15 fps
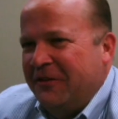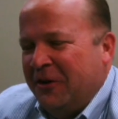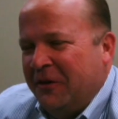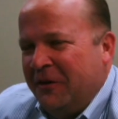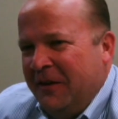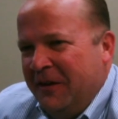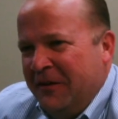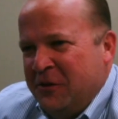they'll
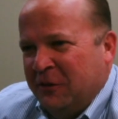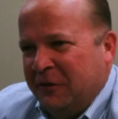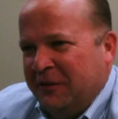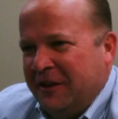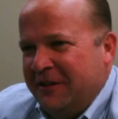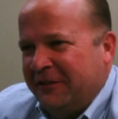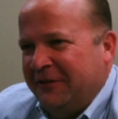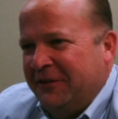start, though.
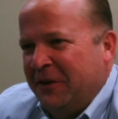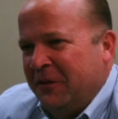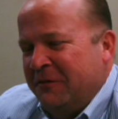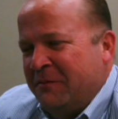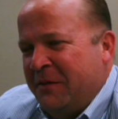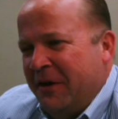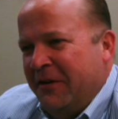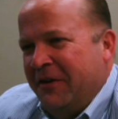You'll see the
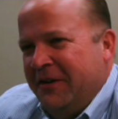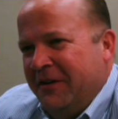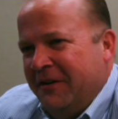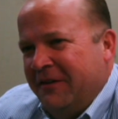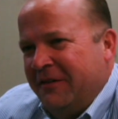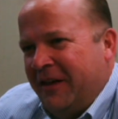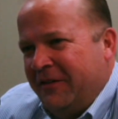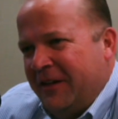silt
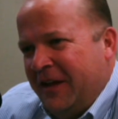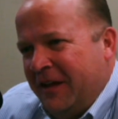barrier